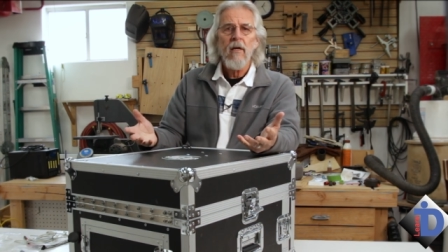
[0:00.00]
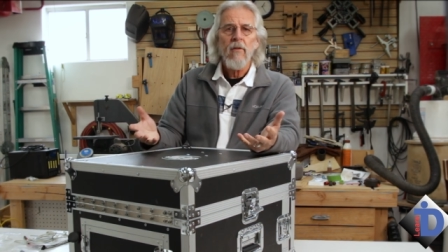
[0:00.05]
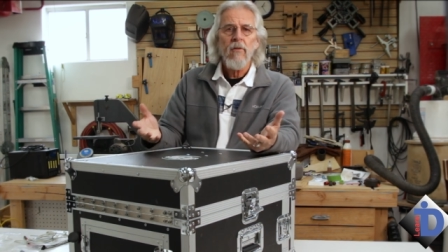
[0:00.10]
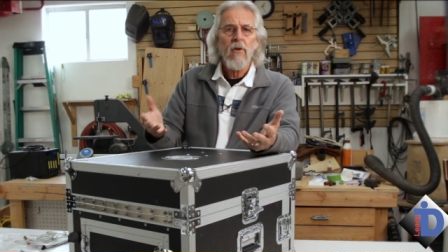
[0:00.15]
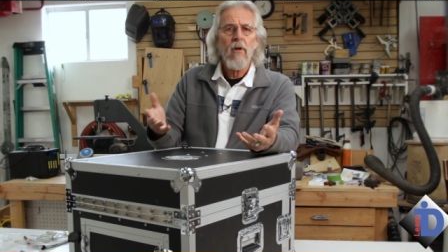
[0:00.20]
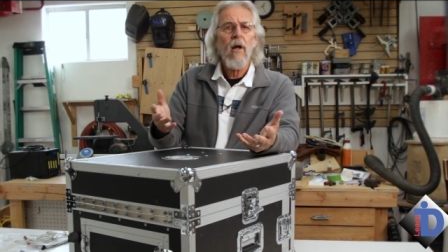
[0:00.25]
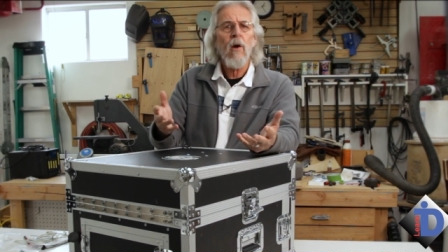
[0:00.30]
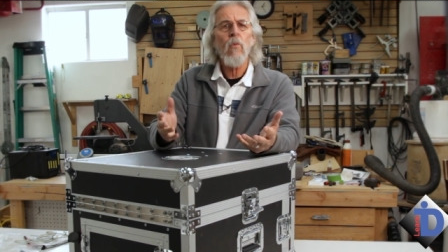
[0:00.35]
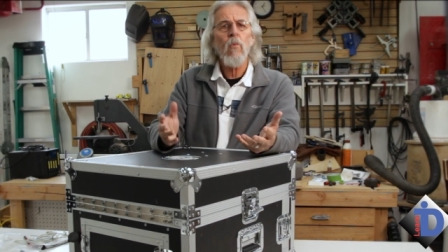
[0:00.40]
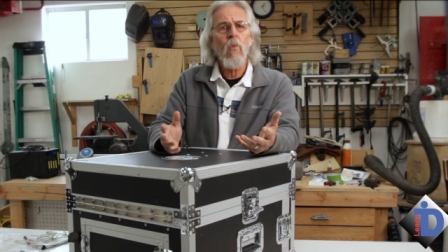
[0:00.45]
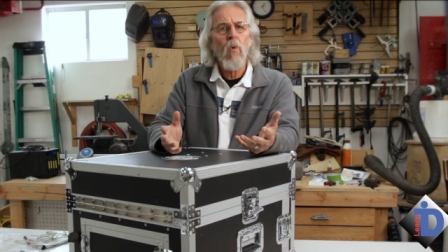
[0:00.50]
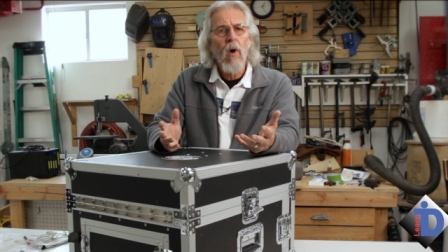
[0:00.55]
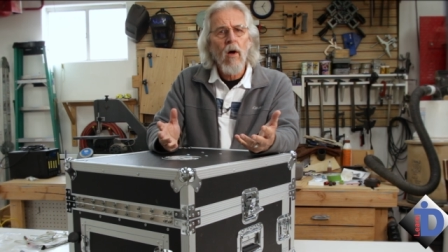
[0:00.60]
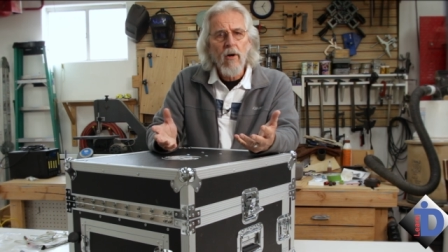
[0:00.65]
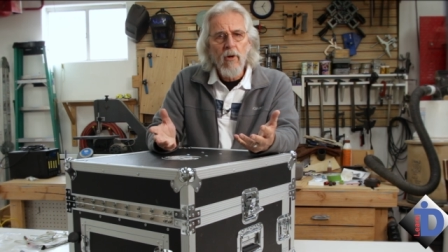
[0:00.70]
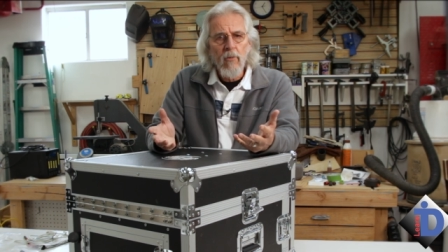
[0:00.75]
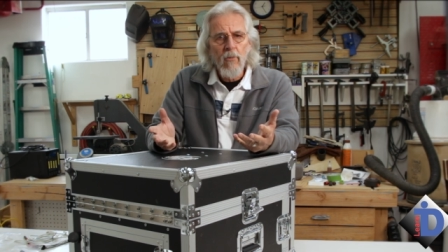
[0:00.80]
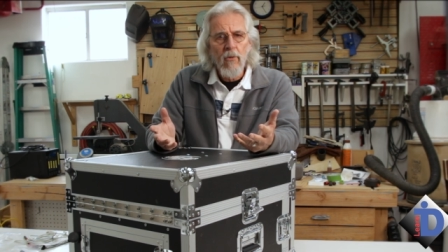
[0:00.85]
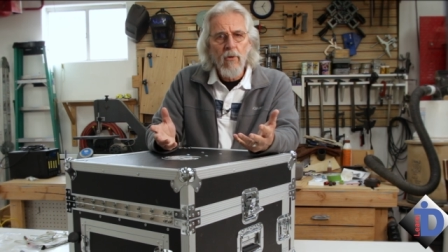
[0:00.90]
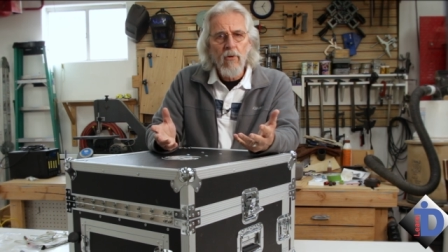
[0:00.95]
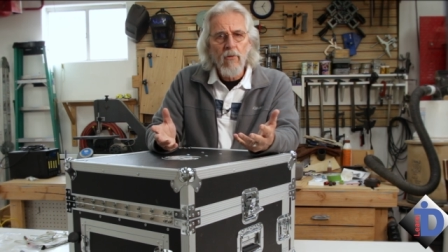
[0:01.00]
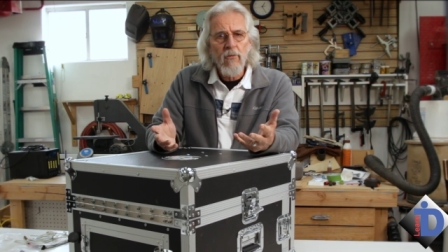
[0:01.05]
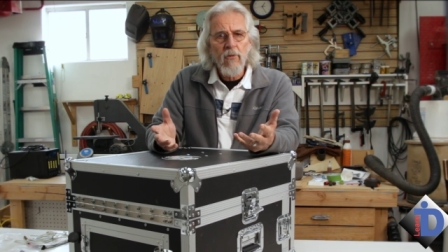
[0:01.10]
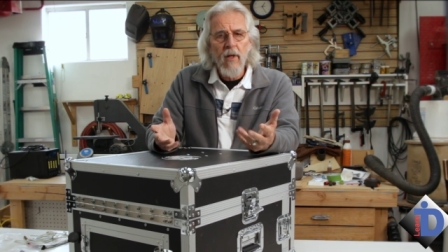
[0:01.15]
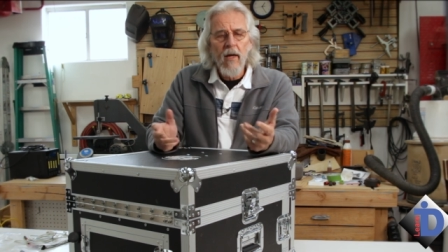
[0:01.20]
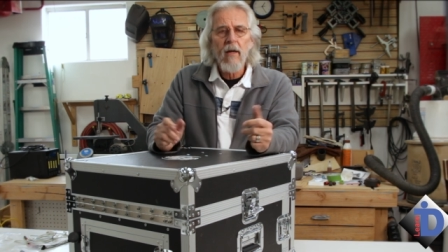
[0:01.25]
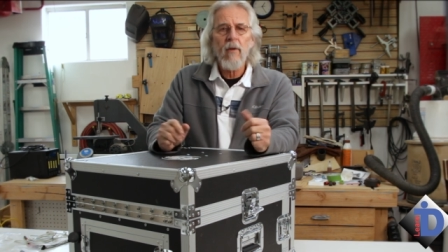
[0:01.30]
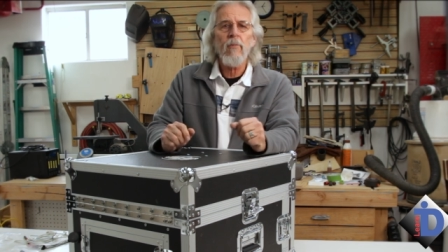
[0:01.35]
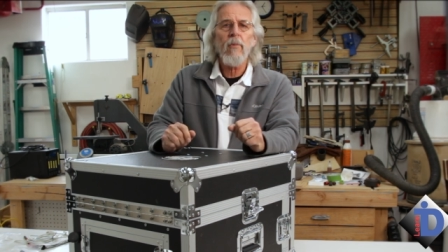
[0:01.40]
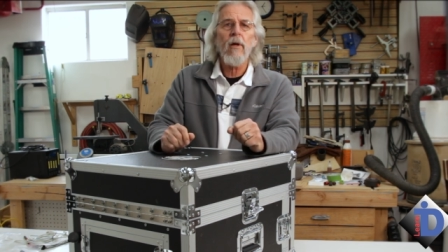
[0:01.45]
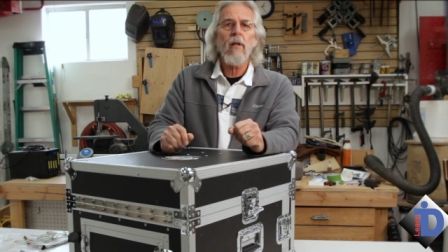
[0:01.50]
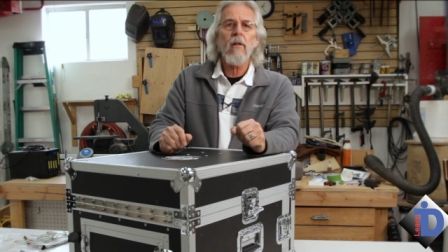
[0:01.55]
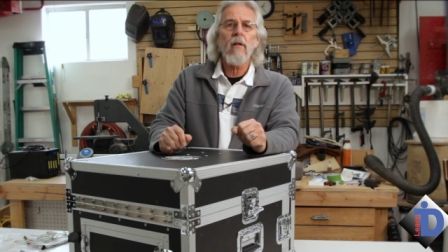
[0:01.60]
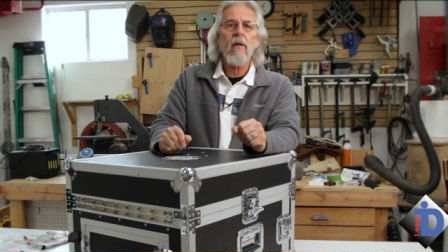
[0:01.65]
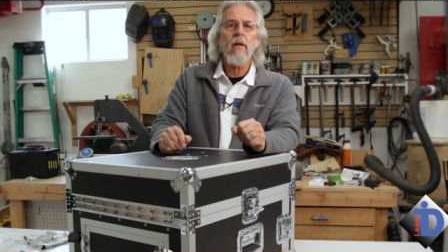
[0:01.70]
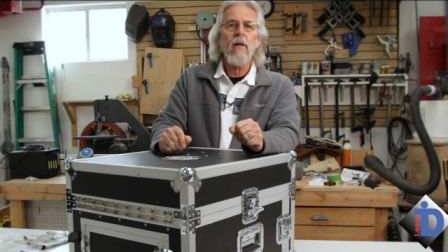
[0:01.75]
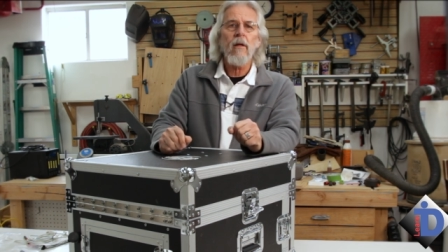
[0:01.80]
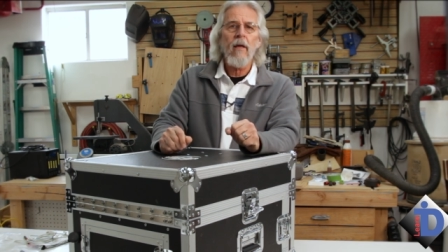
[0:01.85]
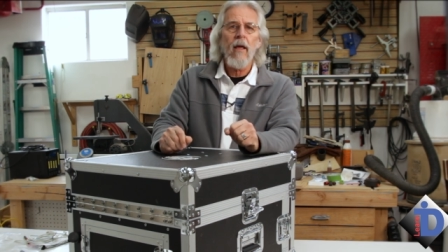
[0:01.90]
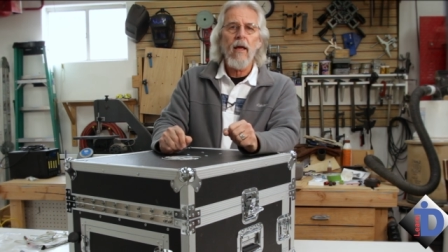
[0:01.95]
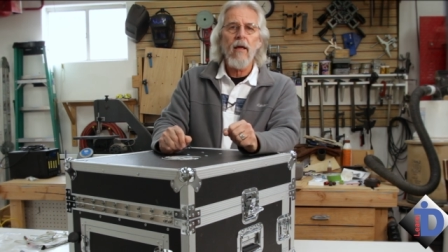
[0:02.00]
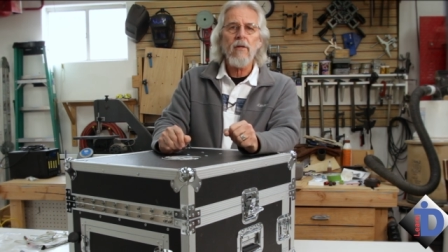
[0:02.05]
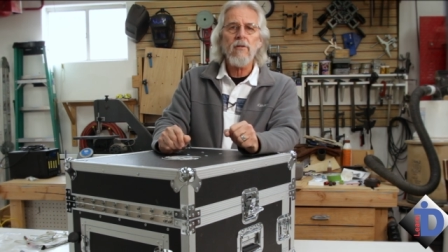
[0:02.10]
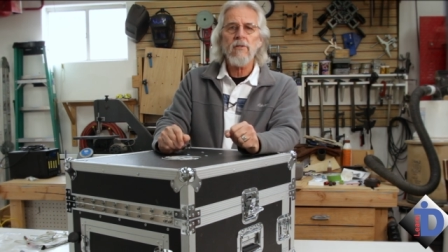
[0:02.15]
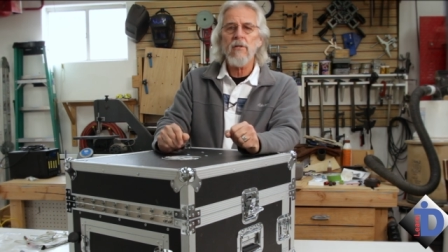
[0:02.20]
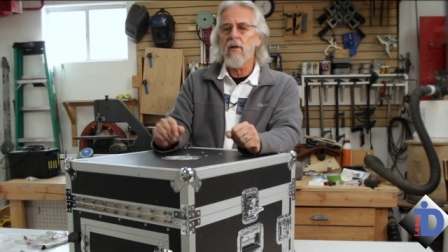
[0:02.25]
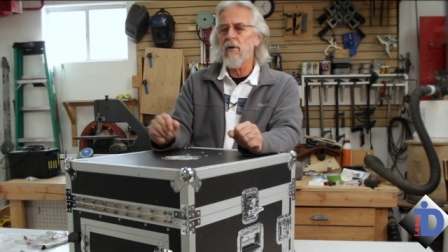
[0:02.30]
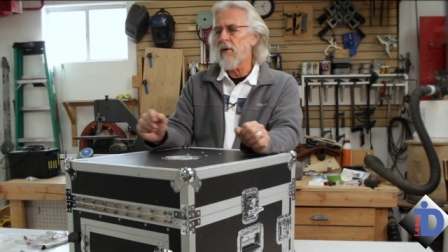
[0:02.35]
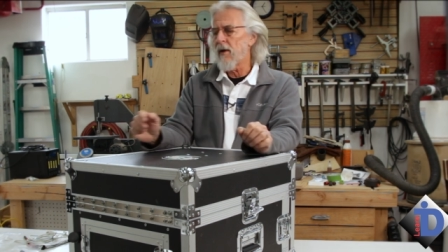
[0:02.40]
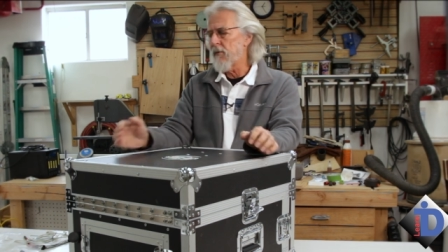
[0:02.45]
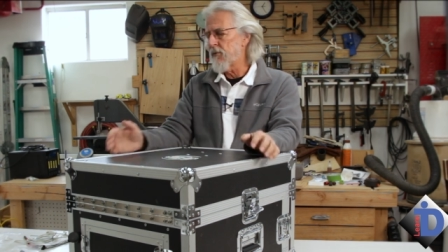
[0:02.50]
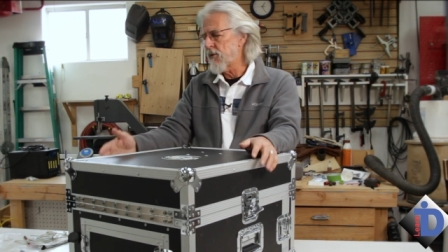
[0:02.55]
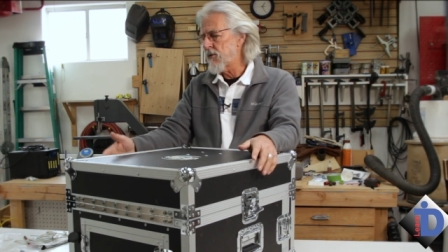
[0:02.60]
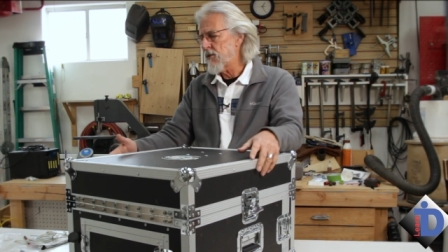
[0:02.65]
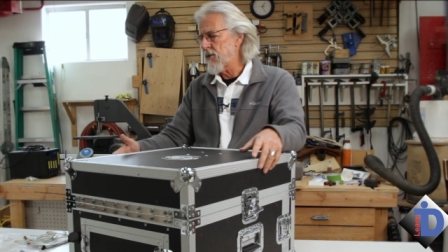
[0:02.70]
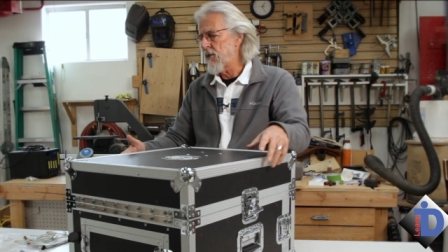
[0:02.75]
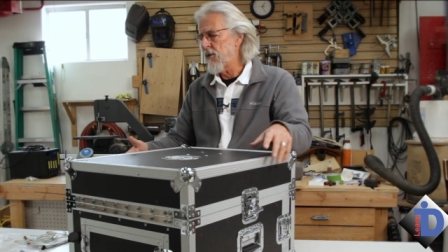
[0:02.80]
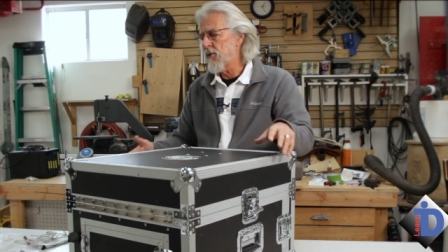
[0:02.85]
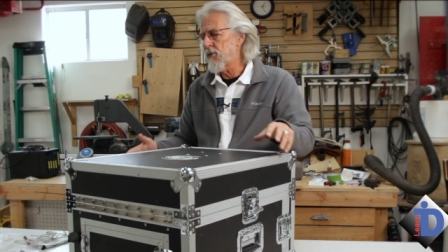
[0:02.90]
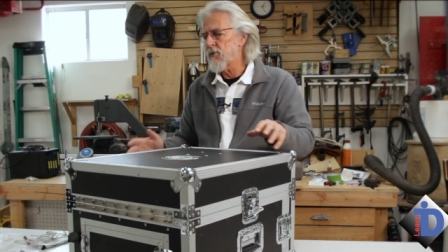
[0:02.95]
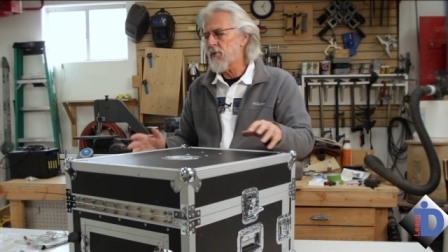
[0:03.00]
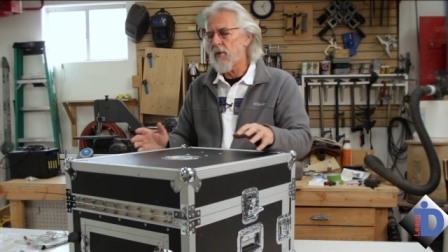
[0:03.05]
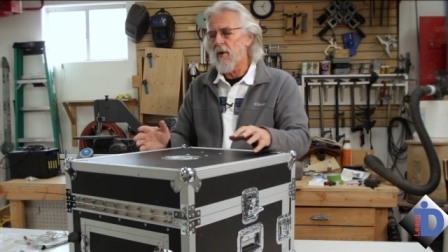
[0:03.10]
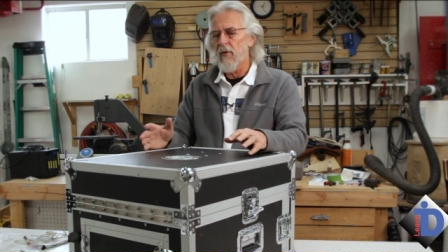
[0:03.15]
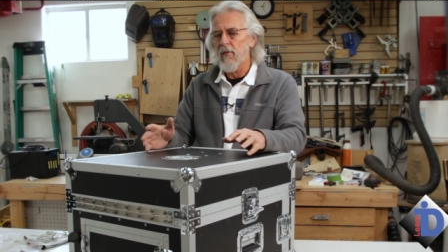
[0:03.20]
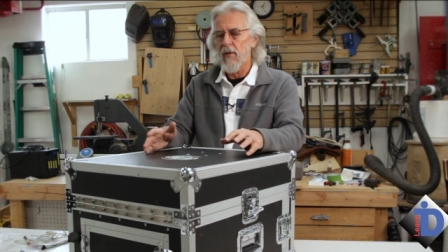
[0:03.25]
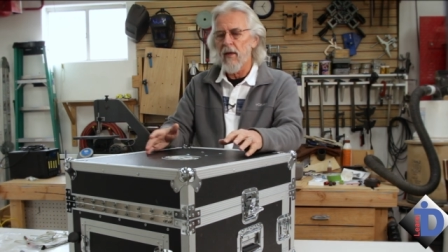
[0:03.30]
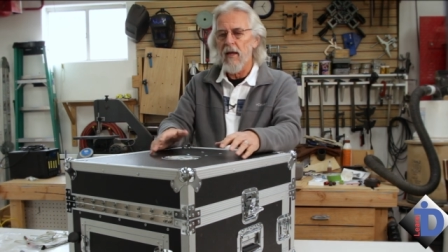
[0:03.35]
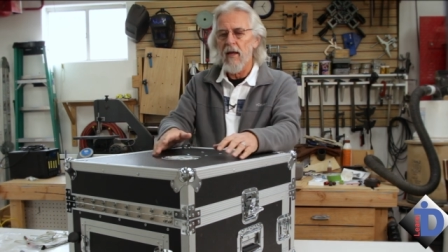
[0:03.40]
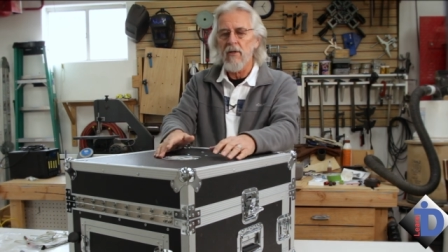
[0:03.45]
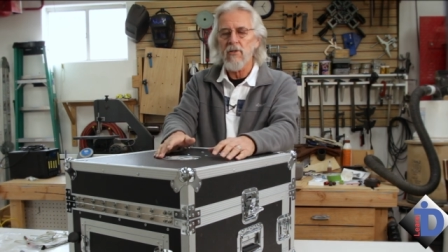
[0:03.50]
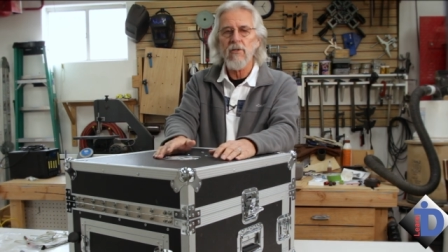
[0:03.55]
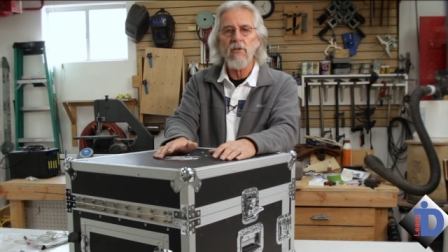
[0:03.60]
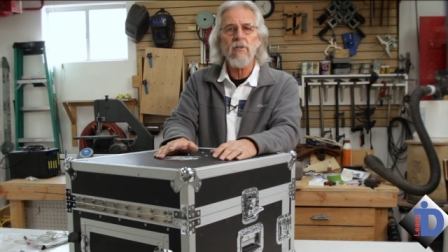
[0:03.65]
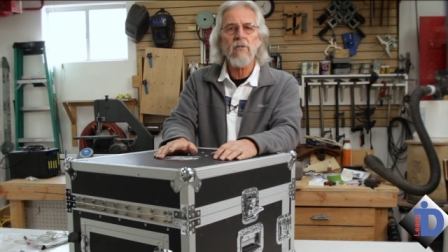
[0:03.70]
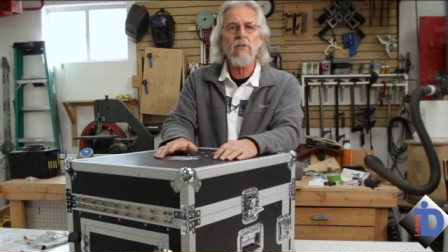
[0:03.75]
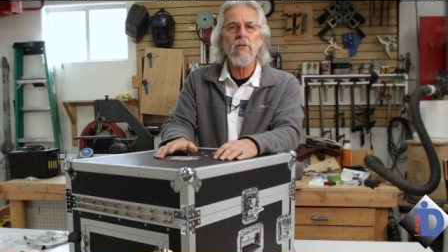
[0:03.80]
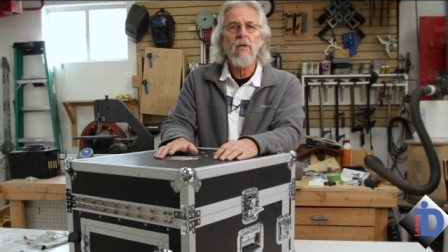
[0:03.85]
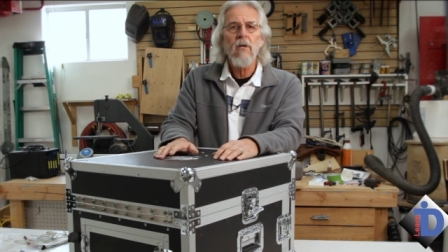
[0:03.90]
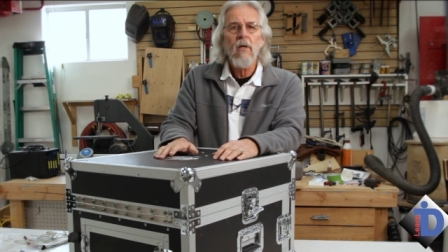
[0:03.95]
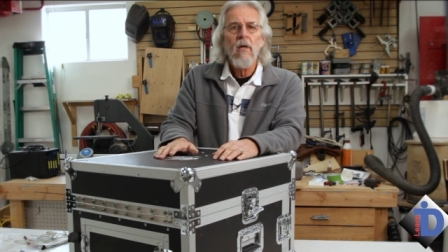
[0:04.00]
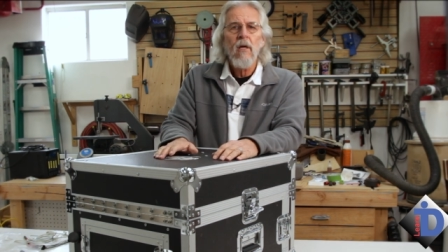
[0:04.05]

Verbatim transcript: They're not waterproof like a Pelican case. They don't have the seals around the edges.